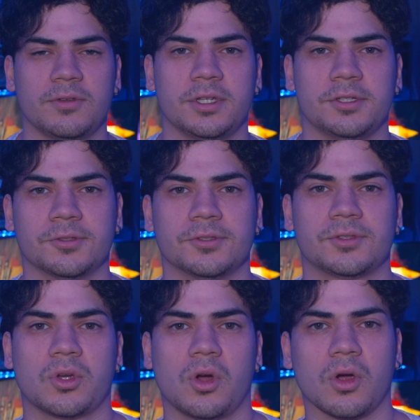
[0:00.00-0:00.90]
your
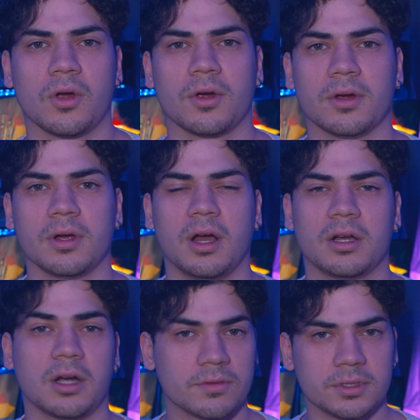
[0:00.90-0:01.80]
ears are
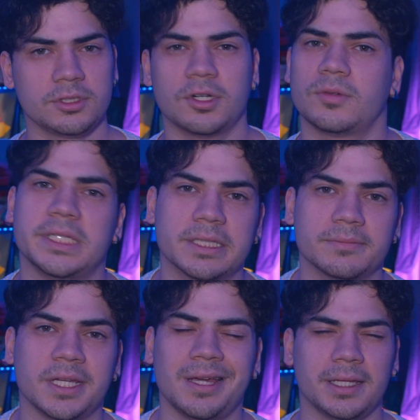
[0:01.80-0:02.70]
covered, you don't need them.
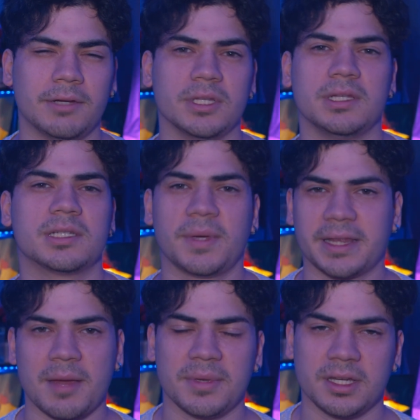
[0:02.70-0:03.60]
It really doesn't make
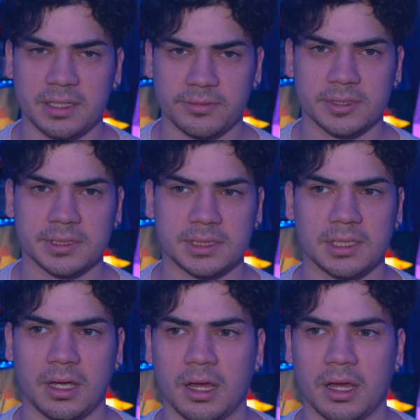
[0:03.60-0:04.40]
that big a difference.